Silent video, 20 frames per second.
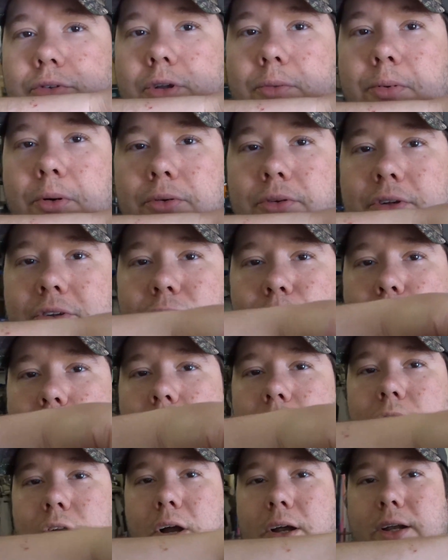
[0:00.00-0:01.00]
up on this
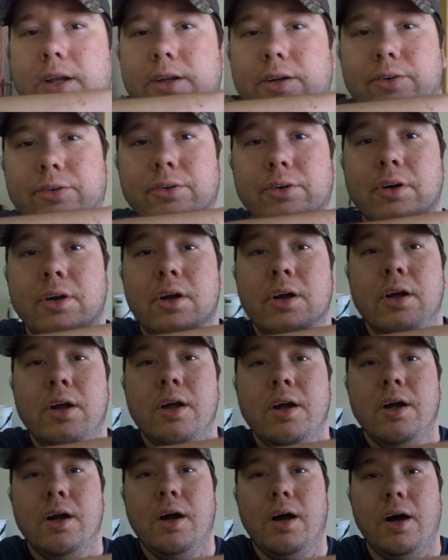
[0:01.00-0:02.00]
wall right here.
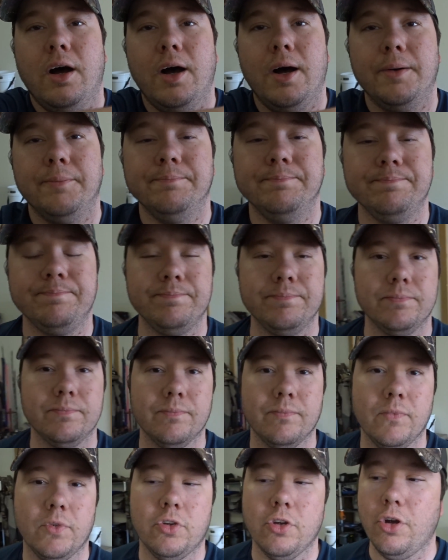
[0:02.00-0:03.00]

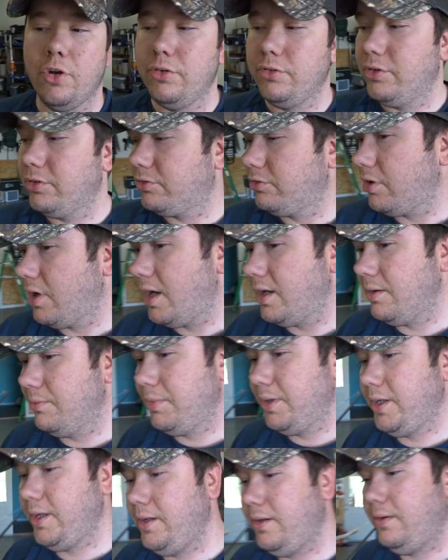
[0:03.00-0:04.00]
So just trying to
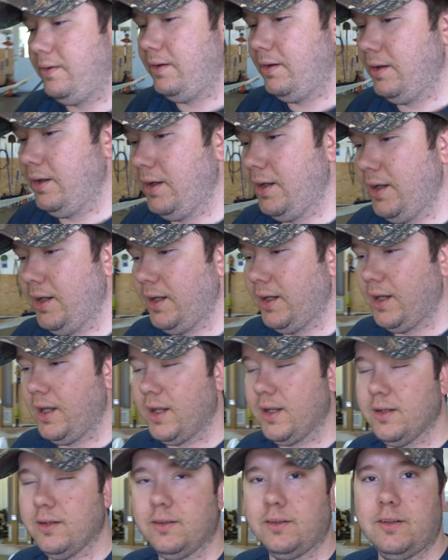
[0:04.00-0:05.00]
be
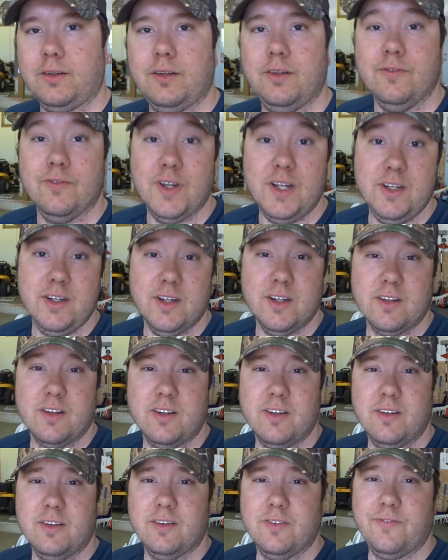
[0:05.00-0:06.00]
kind of
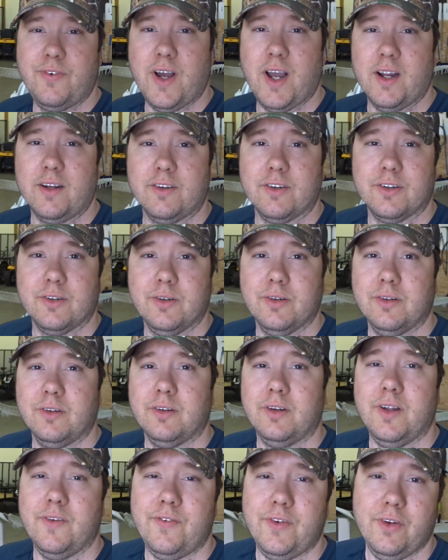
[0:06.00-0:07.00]
convenient factor.
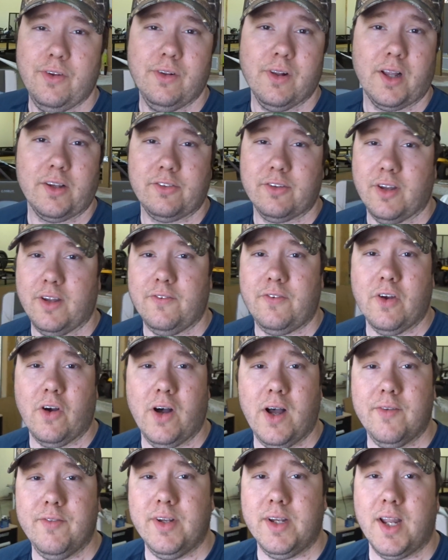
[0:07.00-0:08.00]
If you, like I say, if y'all
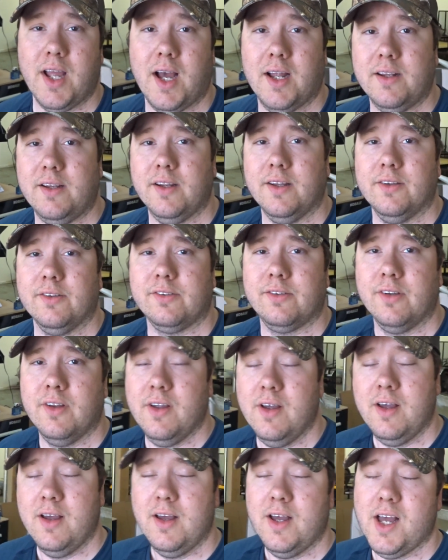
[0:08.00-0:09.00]
have any ideas
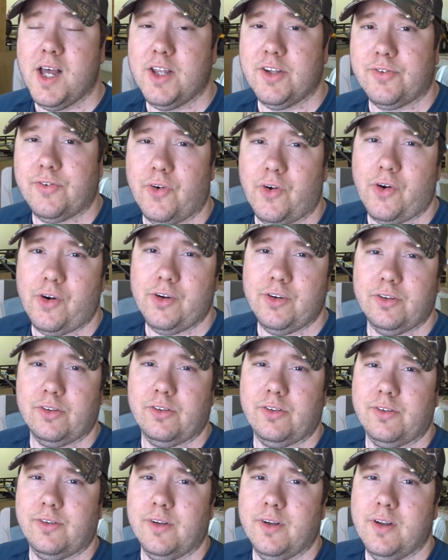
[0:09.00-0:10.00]
as far
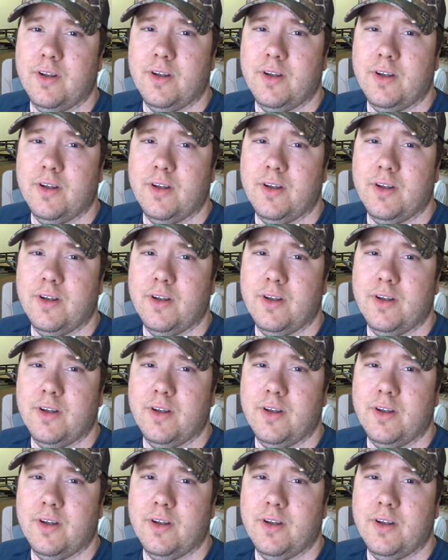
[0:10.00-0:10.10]
as